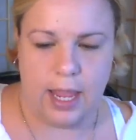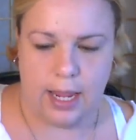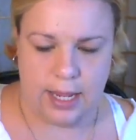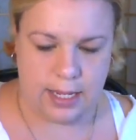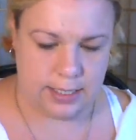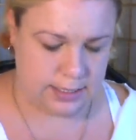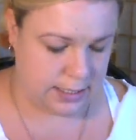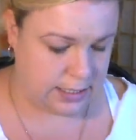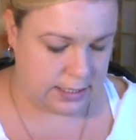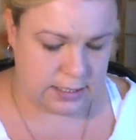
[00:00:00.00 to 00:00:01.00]
And
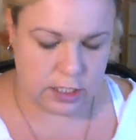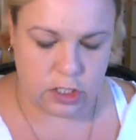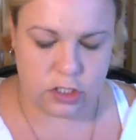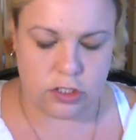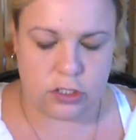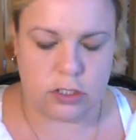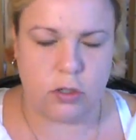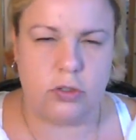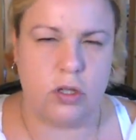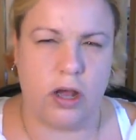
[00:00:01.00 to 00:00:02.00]
it's
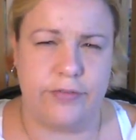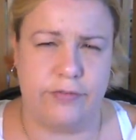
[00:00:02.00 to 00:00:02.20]
so soft.